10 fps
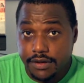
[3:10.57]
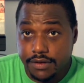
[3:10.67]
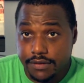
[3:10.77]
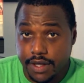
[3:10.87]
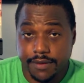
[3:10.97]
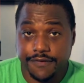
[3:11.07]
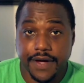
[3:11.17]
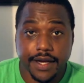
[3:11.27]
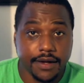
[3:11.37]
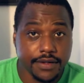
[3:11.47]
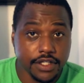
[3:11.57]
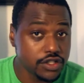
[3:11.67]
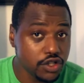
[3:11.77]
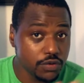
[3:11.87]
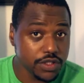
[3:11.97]
You come to find out this
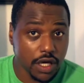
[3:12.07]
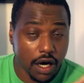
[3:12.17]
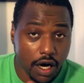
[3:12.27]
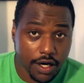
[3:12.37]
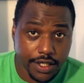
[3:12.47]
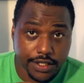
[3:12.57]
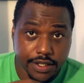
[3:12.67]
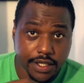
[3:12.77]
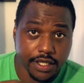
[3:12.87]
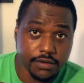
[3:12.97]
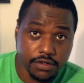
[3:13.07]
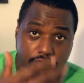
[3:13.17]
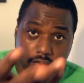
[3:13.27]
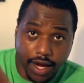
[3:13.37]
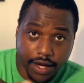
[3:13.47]
dude was an artist. He was a
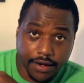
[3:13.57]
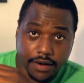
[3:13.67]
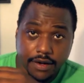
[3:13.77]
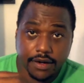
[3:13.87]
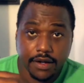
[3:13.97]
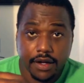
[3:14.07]
writer.